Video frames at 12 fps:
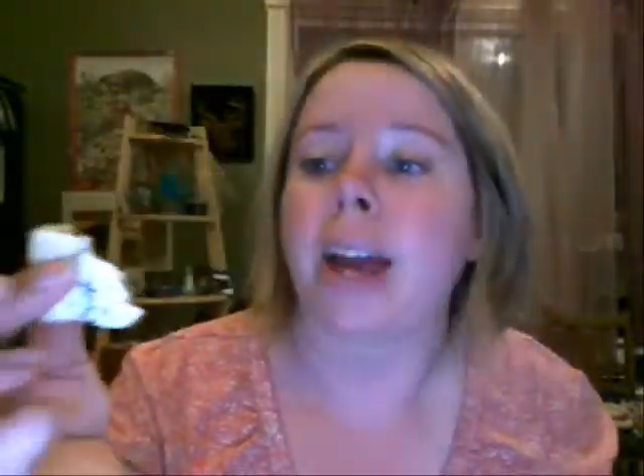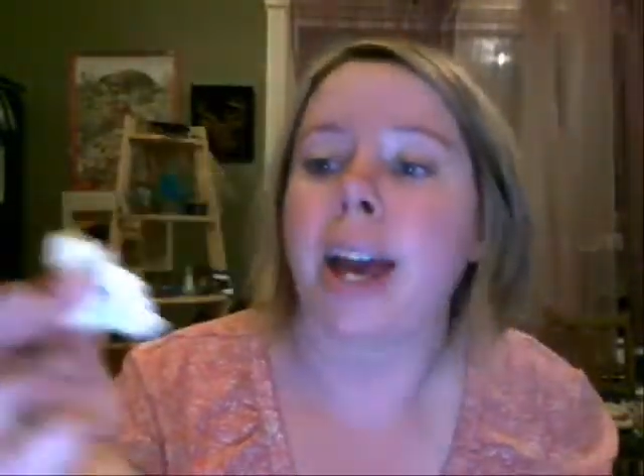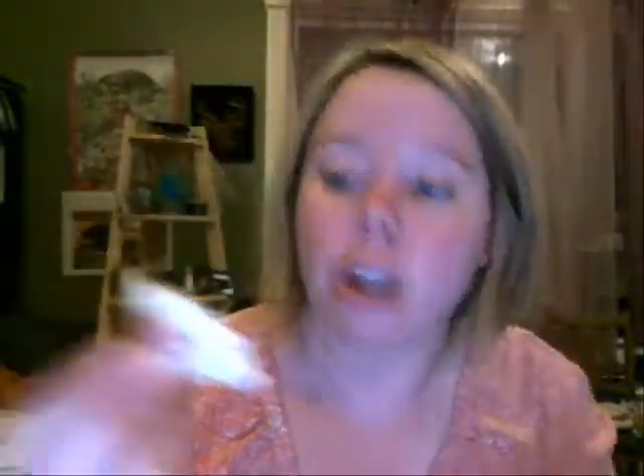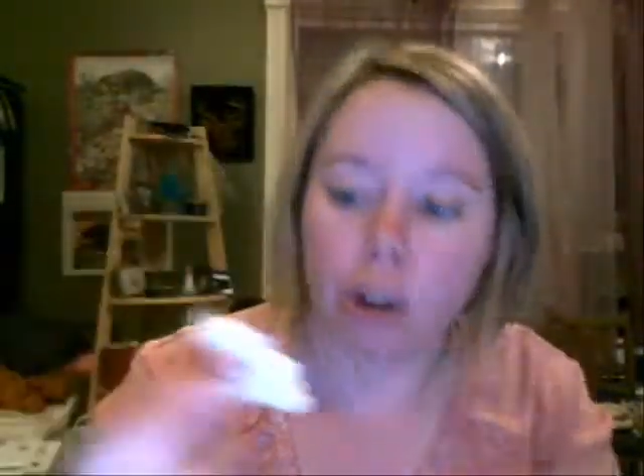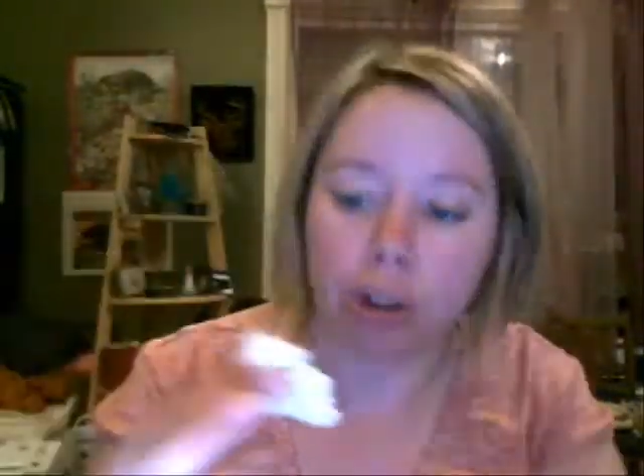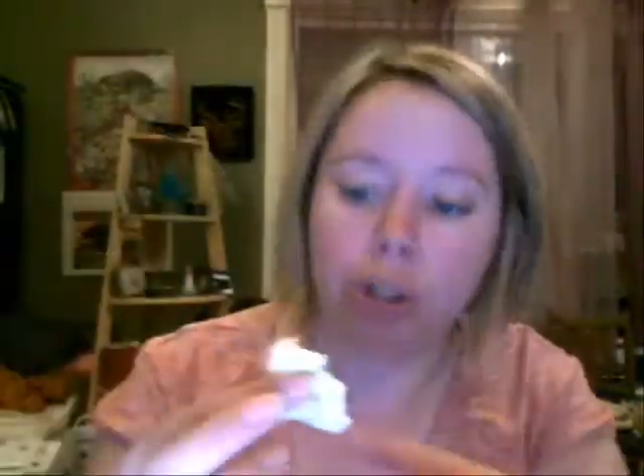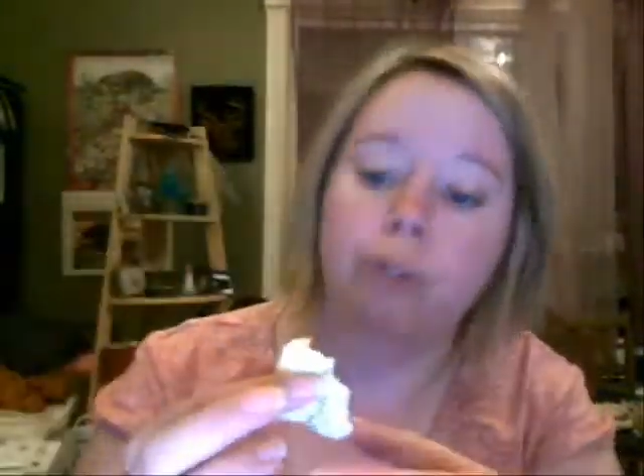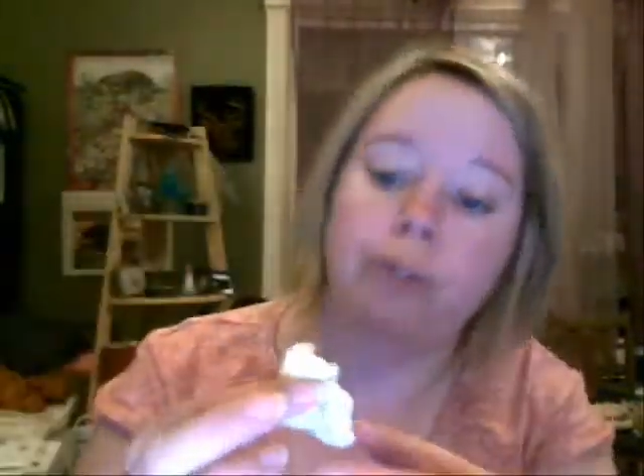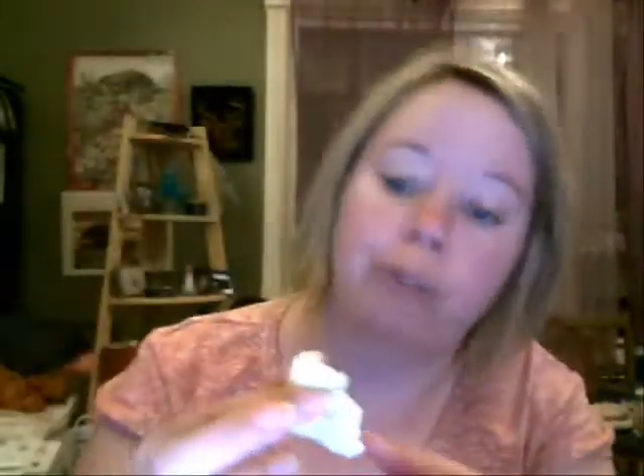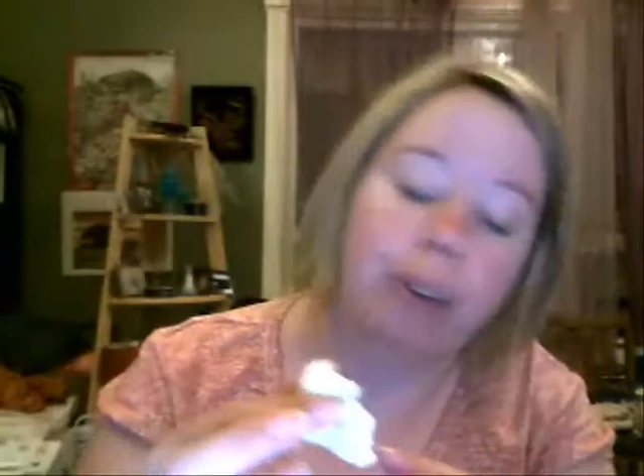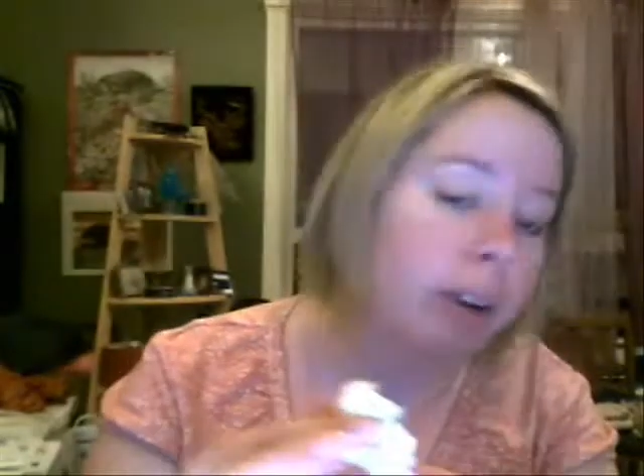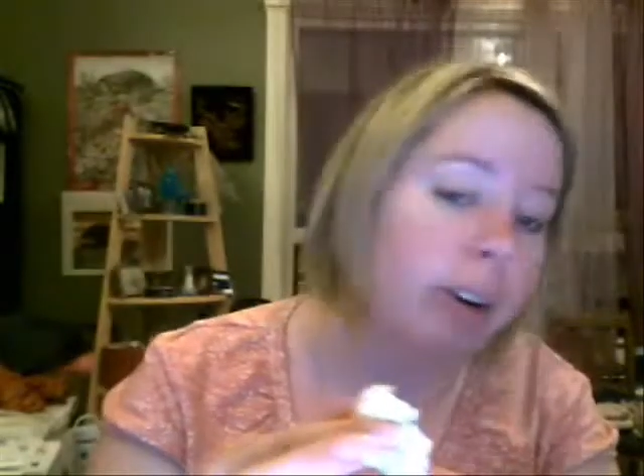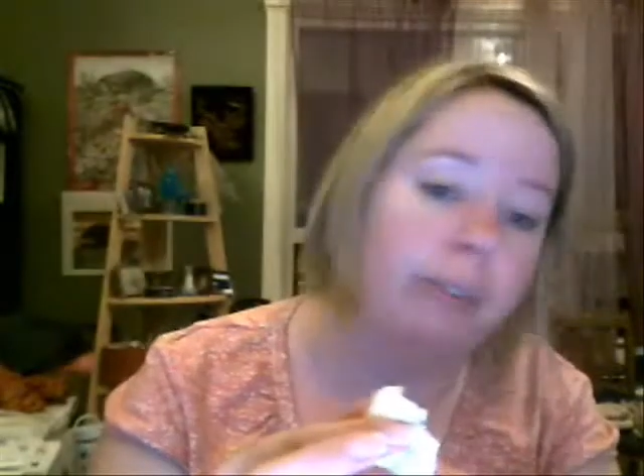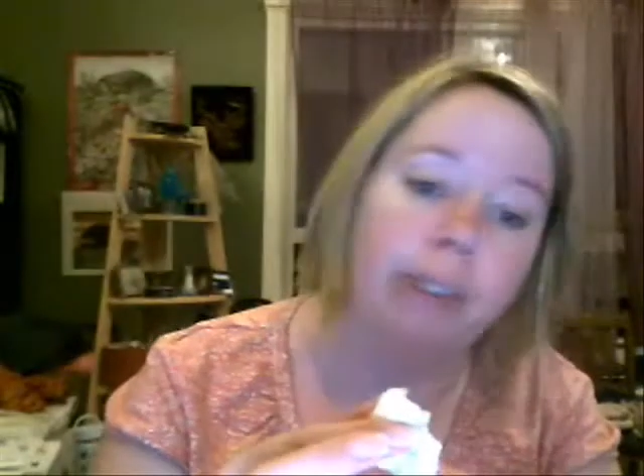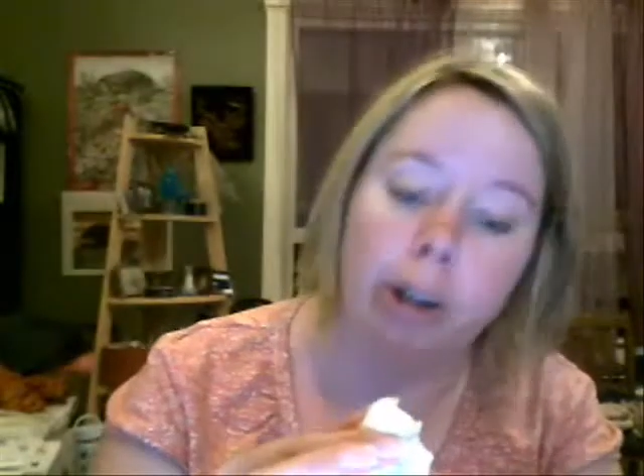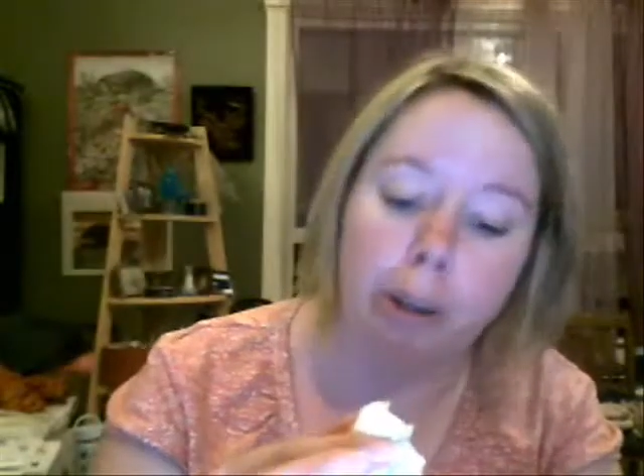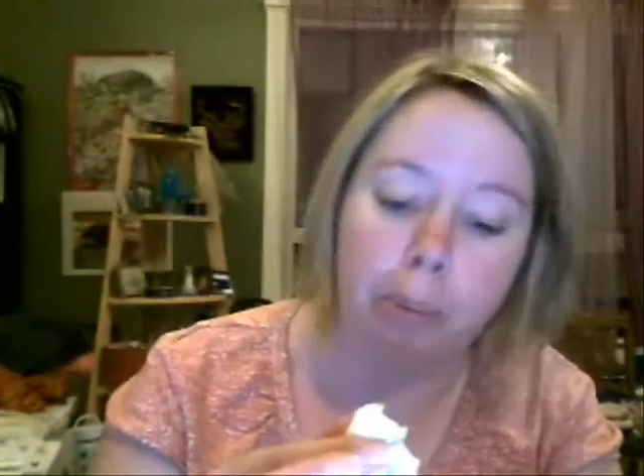and also very, very